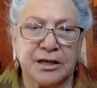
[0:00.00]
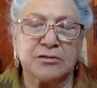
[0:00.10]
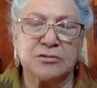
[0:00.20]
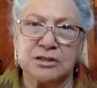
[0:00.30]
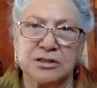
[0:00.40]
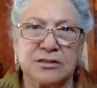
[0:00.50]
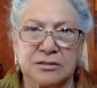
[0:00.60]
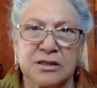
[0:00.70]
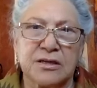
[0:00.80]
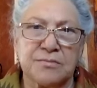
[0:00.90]
just
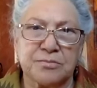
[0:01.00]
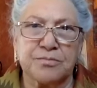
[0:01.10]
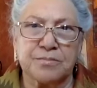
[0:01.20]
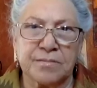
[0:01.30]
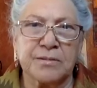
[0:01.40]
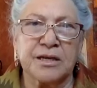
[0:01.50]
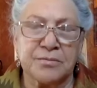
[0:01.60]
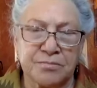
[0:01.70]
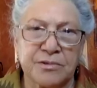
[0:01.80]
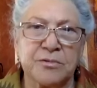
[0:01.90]

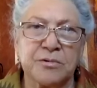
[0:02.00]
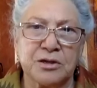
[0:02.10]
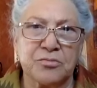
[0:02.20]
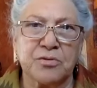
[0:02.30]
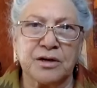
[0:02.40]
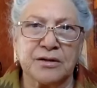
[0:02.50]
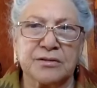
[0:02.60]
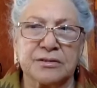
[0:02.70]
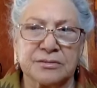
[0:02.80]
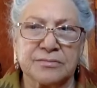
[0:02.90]
keep doing your
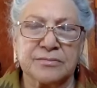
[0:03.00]
prayers.